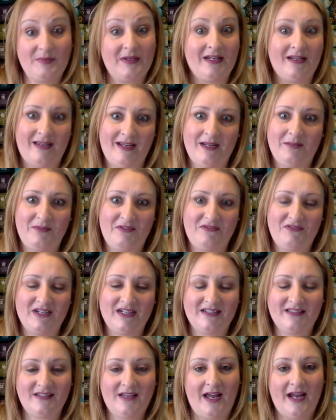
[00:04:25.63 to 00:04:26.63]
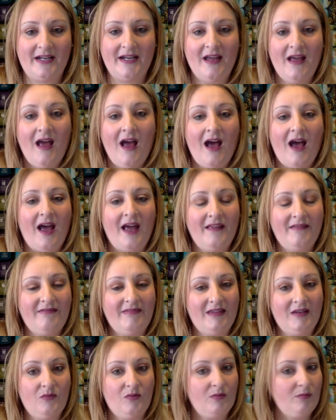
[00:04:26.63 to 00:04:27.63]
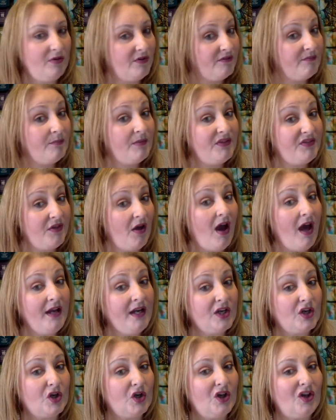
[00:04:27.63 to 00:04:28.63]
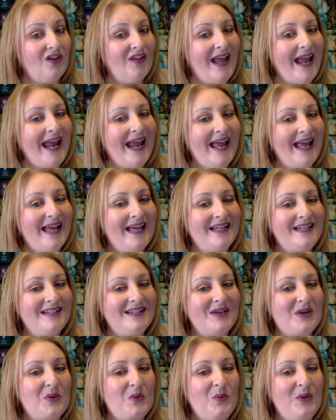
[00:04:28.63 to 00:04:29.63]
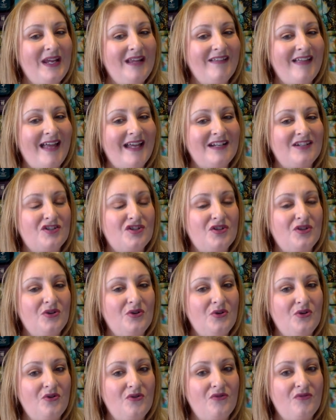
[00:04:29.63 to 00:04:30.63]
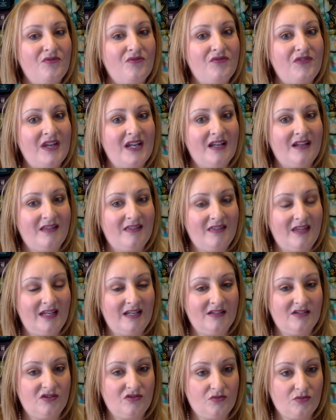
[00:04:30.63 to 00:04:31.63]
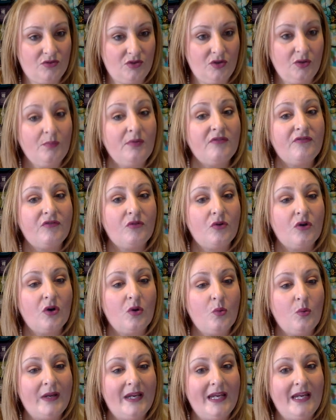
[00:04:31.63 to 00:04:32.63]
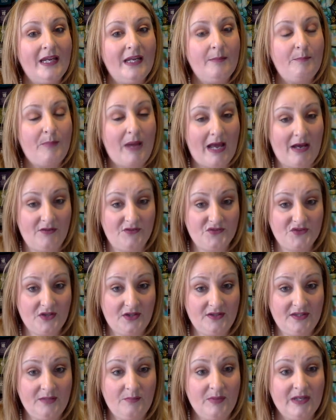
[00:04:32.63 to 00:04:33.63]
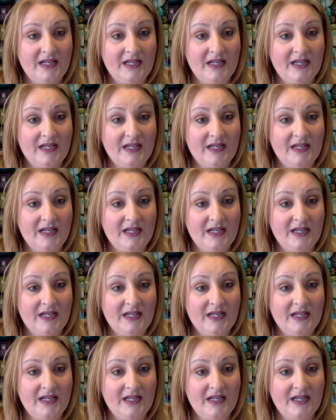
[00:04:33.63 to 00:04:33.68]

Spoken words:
Being I am a fixed sign, I think we're more methodical and we like to think things through before we pounce on them,